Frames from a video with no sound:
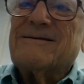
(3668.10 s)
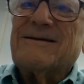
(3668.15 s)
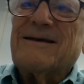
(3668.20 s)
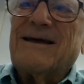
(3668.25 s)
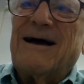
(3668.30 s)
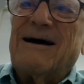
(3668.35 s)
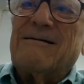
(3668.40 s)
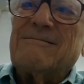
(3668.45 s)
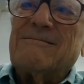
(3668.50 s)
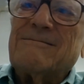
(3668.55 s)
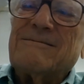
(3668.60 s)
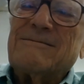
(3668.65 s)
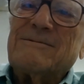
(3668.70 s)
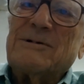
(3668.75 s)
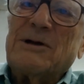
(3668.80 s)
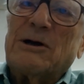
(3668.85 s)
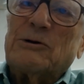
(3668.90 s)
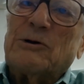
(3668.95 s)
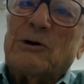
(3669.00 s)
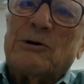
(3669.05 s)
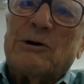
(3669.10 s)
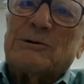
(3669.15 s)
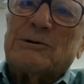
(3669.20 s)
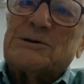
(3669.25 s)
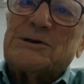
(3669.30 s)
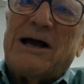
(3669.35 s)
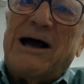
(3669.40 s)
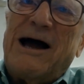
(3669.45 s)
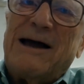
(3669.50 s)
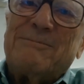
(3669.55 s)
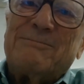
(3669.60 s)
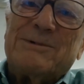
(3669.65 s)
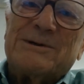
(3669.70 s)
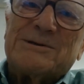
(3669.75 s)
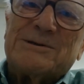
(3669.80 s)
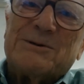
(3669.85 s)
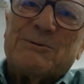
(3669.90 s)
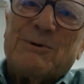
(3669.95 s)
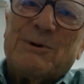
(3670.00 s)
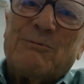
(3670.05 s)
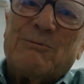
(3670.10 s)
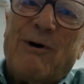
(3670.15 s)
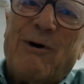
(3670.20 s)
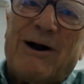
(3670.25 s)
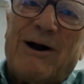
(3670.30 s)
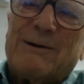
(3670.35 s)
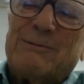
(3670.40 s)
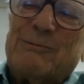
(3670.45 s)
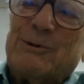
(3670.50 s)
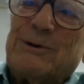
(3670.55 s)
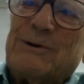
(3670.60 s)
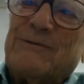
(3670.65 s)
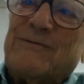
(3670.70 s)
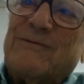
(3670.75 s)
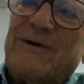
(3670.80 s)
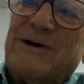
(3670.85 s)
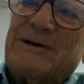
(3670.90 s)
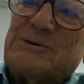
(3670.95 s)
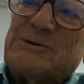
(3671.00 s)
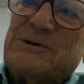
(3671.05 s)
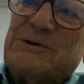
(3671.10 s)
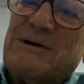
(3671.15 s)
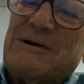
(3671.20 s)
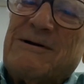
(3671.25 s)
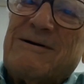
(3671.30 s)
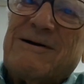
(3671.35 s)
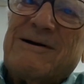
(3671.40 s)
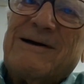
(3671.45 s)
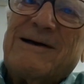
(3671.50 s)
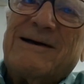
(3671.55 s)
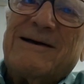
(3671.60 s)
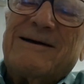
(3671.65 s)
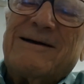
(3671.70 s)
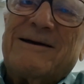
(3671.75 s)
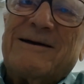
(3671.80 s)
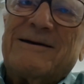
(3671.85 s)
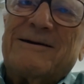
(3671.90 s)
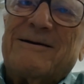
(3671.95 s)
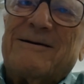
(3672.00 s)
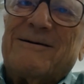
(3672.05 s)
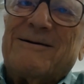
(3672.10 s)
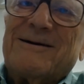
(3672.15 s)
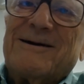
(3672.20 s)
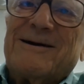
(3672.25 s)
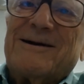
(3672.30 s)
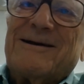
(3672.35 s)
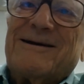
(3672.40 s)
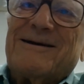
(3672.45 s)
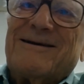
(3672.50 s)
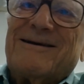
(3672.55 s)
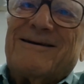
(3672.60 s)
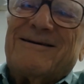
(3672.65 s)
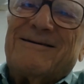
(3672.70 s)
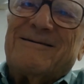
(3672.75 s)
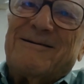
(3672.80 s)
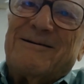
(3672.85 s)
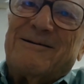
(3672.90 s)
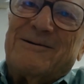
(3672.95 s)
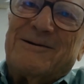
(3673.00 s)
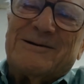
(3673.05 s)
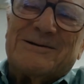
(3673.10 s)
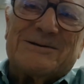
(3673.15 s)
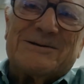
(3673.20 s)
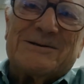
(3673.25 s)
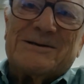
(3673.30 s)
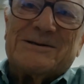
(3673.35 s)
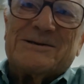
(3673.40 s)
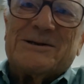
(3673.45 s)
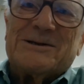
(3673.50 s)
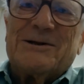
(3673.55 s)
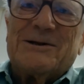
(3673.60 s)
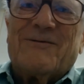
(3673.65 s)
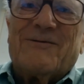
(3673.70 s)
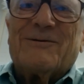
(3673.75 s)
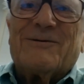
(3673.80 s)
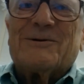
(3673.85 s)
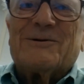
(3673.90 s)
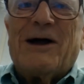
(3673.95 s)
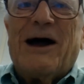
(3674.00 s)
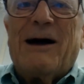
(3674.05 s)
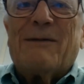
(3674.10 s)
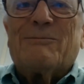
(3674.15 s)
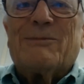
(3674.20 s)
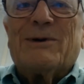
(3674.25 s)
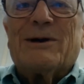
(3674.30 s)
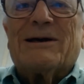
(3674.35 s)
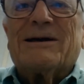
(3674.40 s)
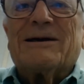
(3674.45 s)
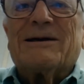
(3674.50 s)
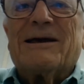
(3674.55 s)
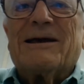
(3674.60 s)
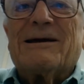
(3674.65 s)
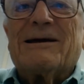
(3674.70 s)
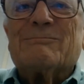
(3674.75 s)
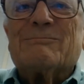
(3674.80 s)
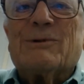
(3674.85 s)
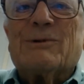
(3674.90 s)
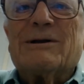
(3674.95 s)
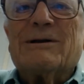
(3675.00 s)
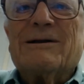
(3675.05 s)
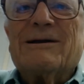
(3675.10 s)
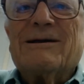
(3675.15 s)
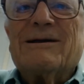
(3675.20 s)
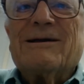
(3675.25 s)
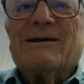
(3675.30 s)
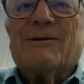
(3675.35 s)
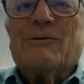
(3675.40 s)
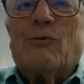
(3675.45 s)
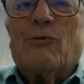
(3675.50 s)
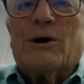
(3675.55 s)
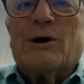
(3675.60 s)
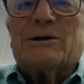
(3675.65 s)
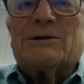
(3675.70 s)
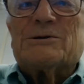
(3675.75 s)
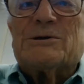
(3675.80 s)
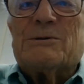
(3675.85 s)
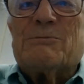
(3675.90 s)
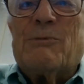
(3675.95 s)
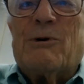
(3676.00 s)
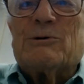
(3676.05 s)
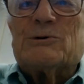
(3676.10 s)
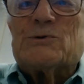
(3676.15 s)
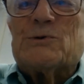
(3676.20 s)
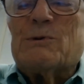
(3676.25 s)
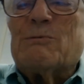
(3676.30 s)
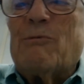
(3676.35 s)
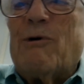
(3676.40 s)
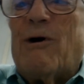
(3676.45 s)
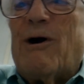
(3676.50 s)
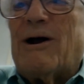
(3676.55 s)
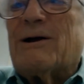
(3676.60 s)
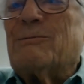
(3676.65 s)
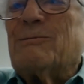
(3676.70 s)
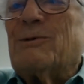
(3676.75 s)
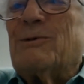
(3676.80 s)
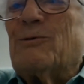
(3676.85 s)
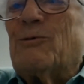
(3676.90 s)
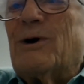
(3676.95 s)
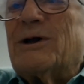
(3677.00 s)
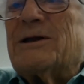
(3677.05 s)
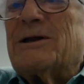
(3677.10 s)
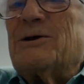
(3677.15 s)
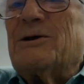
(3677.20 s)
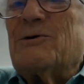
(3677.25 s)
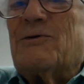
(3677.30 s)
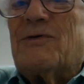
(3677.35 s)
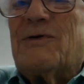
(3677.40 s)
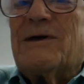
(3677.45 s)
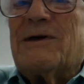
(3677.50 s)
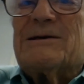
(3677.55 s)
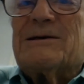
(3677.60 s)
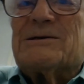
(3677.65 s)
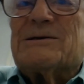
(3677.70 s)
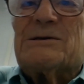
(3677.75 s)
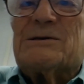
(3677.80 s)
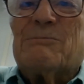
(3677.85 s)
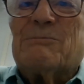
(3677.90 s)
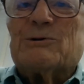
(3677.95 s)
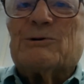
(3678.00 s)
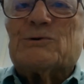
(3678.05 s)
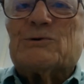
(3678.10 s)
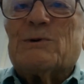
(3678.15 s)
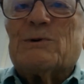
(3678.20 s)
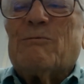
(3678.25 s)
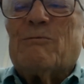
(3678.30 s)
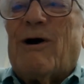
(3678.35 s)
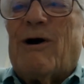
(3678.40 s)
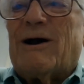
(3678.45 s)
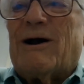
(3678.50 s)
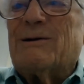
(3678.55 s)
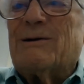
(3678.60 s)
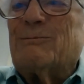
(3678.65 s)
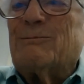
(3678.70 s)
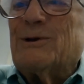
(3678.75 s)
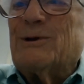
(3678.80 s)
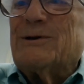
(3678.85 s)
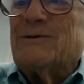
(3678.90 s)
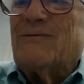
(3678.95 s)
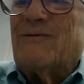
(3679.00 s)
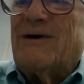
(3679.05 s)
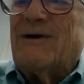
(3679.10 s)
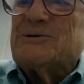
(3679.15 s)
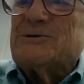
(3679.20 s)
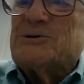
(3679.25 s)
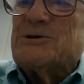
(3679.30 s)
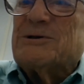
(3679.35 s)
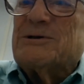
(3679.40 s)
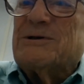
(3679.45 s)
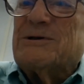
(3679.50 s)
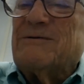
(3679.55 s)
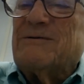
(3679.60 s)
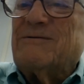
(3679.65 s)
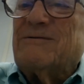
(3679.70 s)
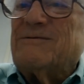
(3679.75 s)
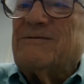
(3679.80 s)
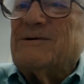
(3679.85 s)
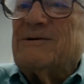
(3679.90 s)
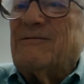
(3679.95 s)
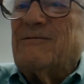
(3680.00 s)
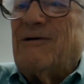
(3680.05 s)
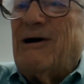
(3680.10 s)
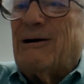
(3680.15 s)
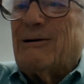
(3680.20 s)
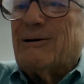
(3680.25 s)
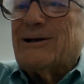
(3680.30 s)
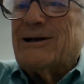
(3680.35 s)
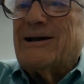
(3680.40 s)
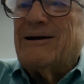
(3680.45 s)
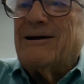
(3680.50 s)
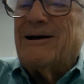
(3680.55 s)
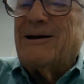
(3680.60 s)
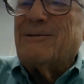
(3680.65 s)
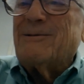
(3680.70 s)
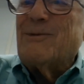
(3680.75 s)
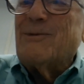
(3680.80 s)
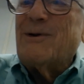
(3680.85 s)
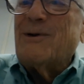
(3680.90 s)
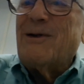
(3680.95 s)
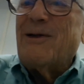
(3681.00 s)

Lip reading: Yeah. You know, no, Skype is a remarkable invention. You know, this is a different topic again, but what is the most remarkable, what do you think is the most remarkable invention of our time?